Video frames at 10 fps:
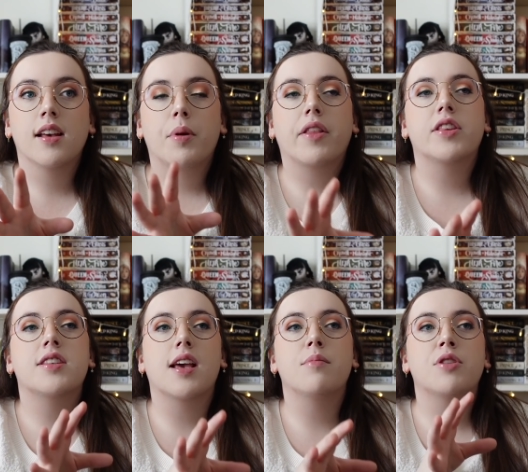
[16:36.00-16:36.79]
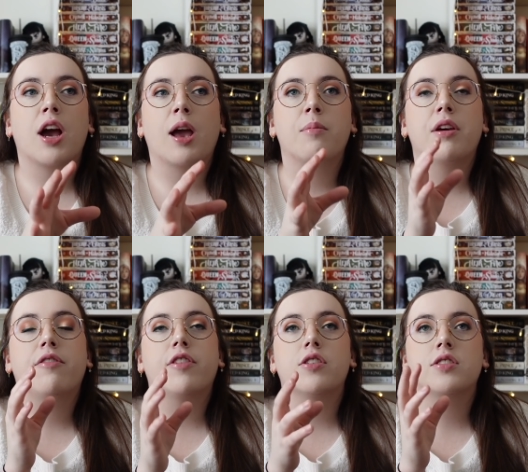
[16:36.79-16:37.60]
but at the same time it
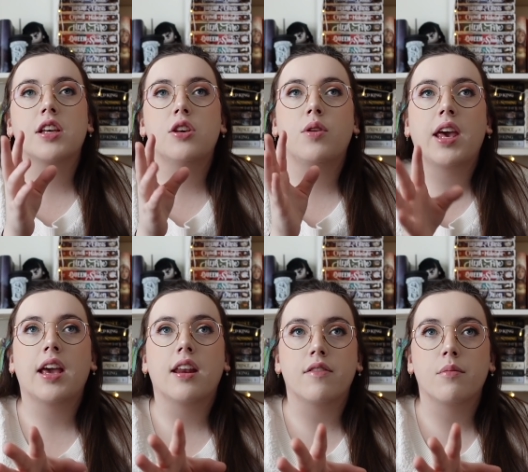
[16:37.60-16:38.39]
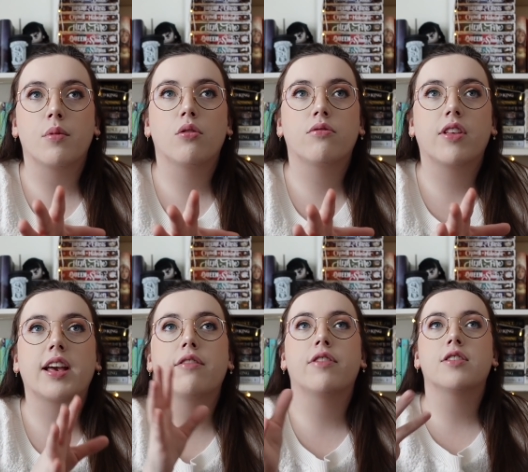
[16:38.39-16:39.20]
feels like you can't even move like
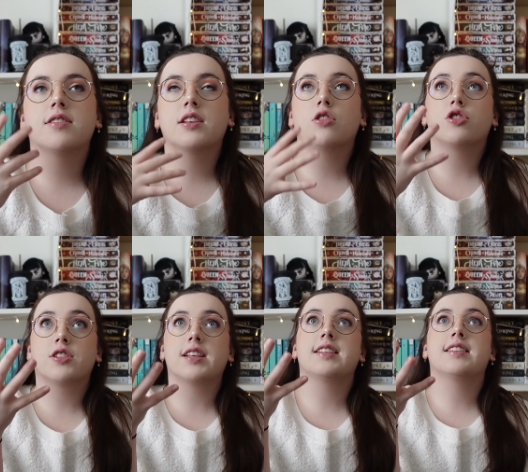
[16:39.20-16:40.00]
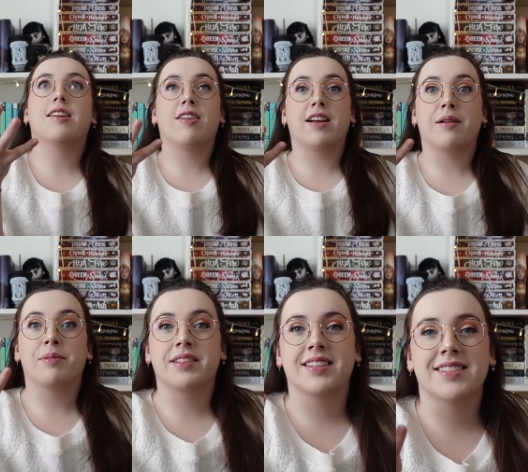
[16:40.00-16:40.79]
it feels like you're just like staring up
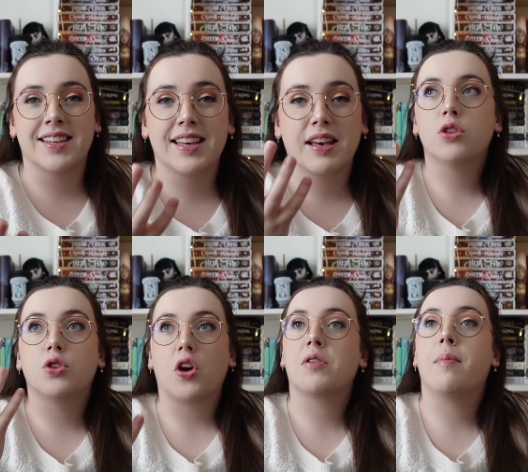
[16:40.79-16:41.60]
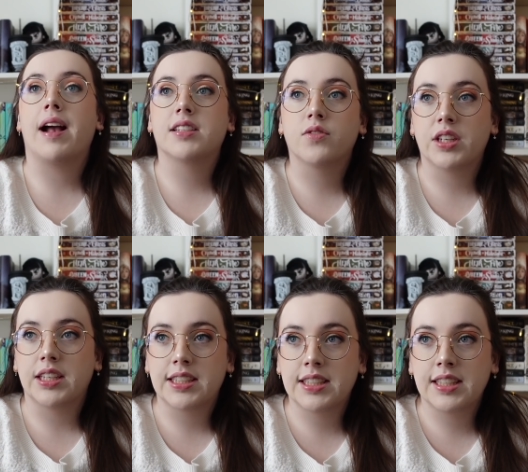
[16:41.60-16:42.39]
at this like dark mass of an
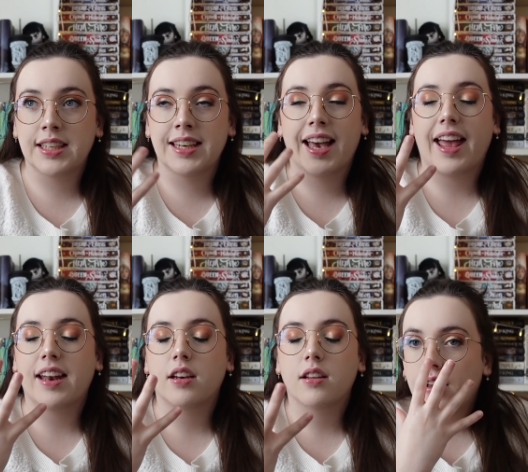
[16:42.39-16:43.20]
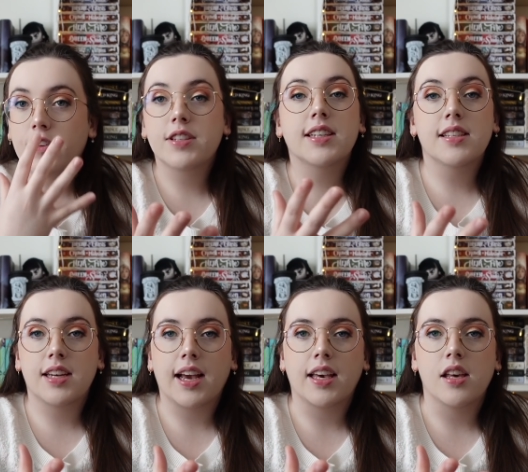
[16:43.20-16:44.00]
entity and it feels like it's
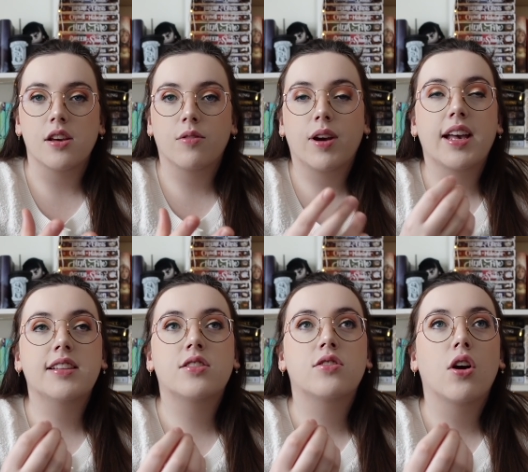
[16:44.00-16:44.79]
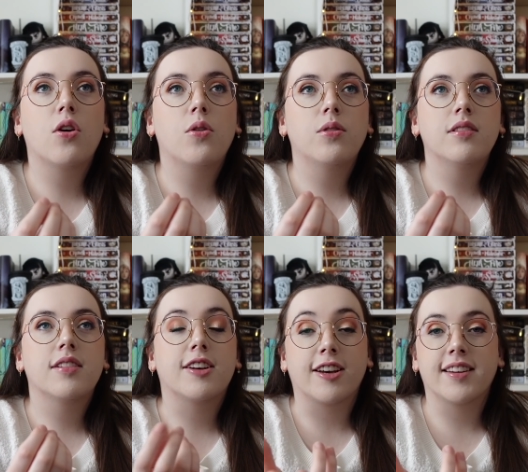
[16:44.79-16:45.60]
attacking you it's so
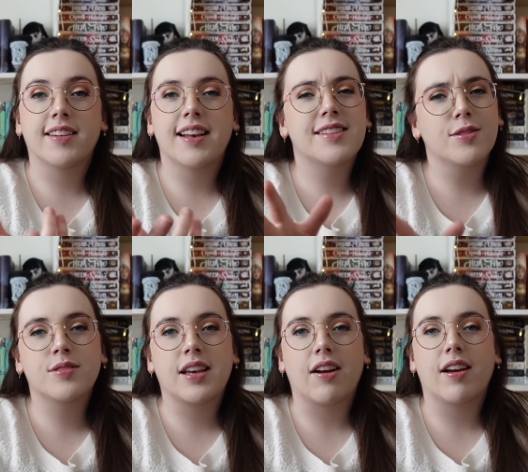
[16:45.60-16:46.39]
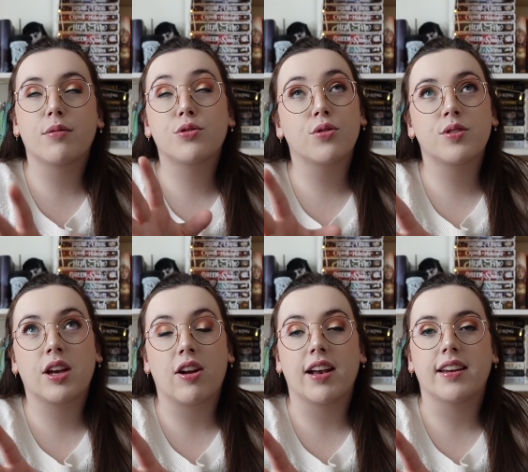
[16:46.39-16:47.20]
good and so scary it was so
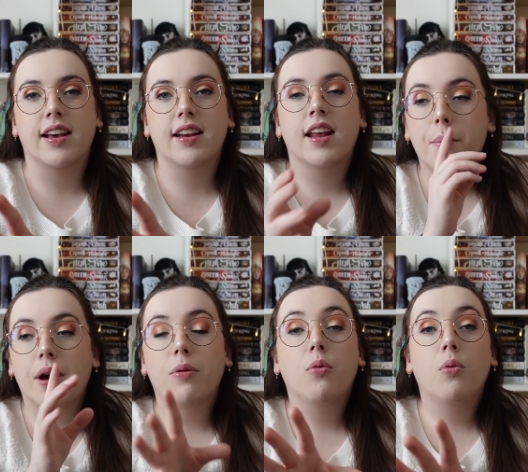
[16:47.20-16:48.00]
scary at night but